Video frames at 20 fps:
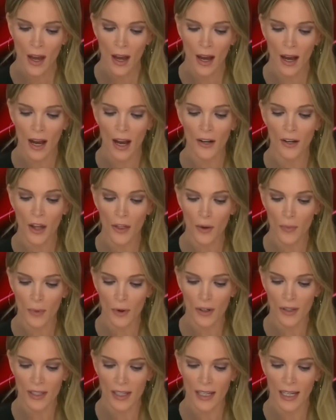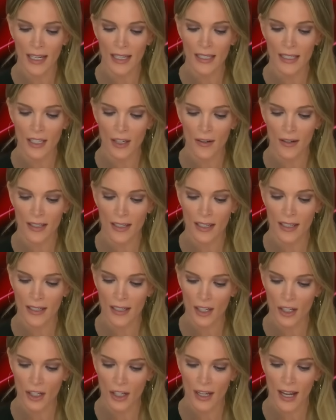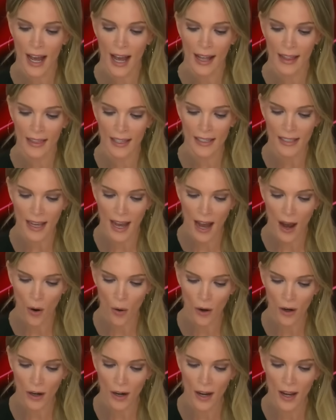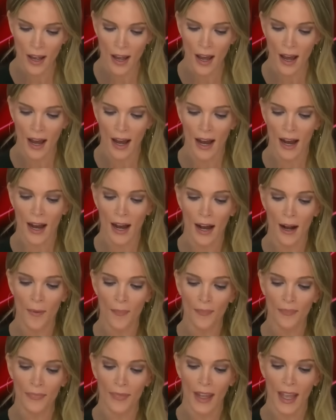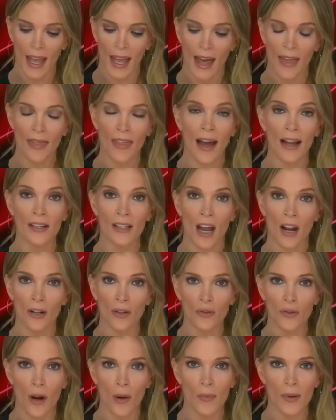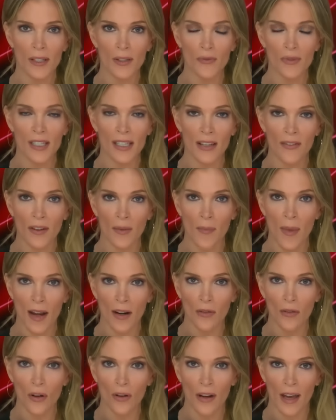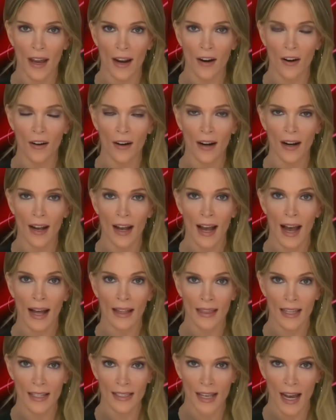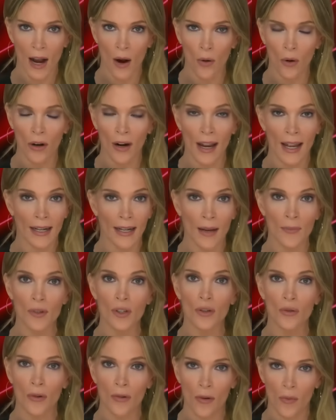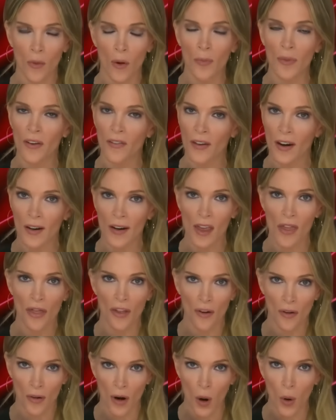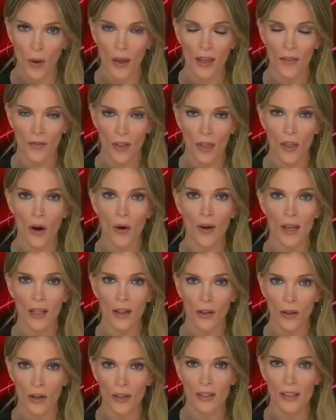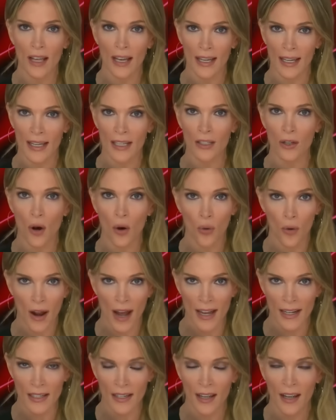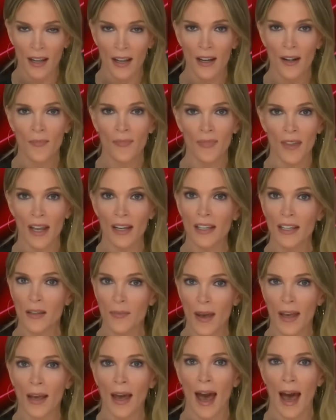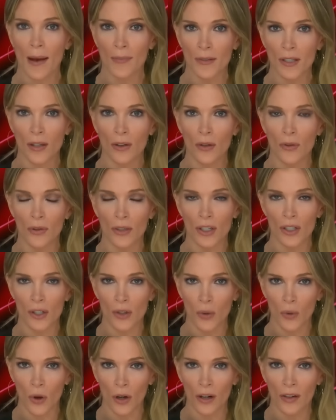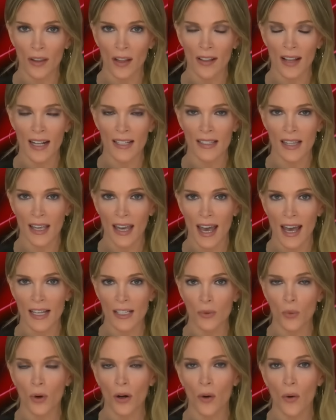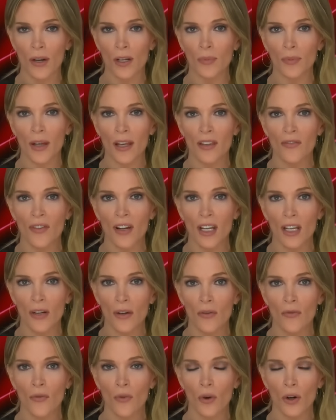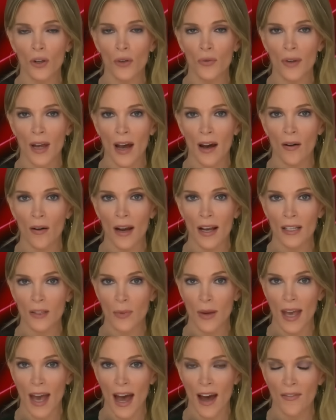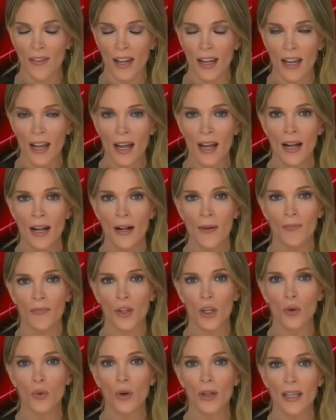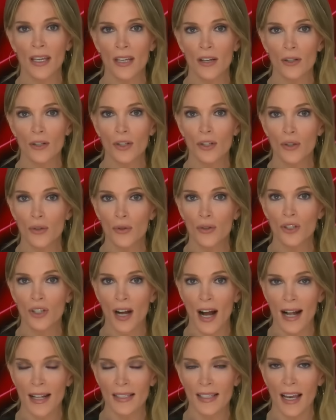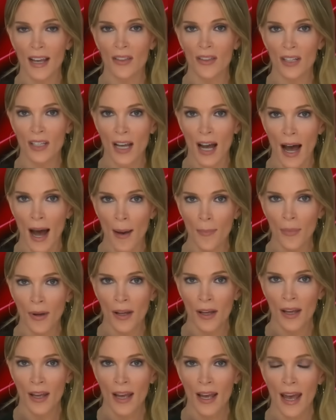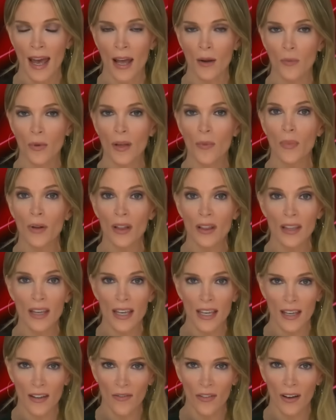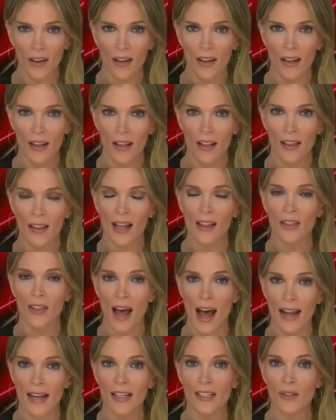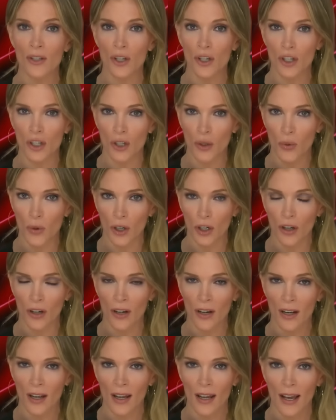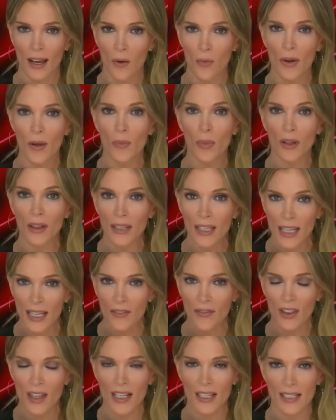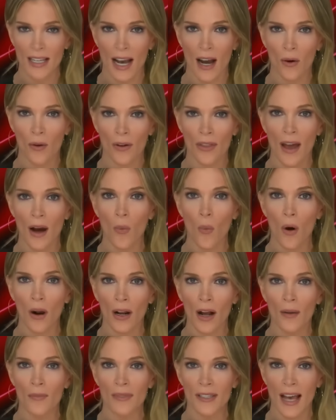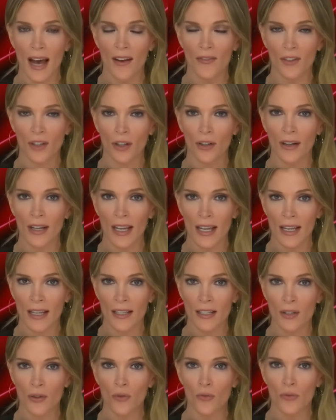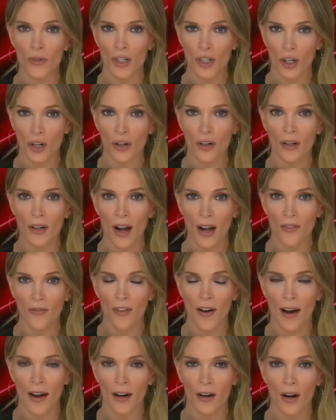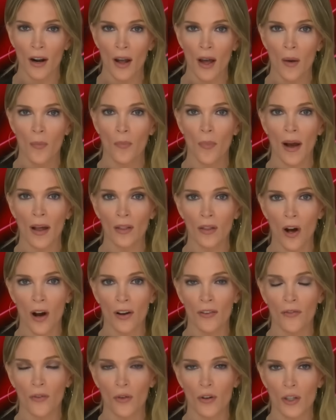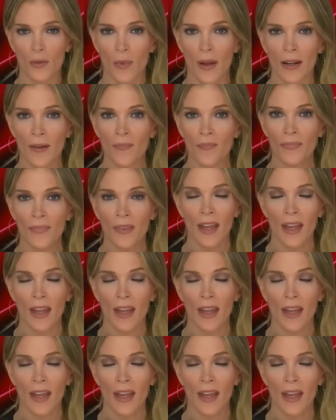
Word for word: Another person in serious condition at this hour, and that Donald Trump is receiving medical care at this hour, and I'm sure it will be very thorough, even though he looks like he's all right. They need to make absolutely sure that that's the case. We're going to play the video for you now as we have it. You will hear two shots at the top, and we believe that that is the shooter. We believe at this hour that what comes after is return gunfire by law enforcement.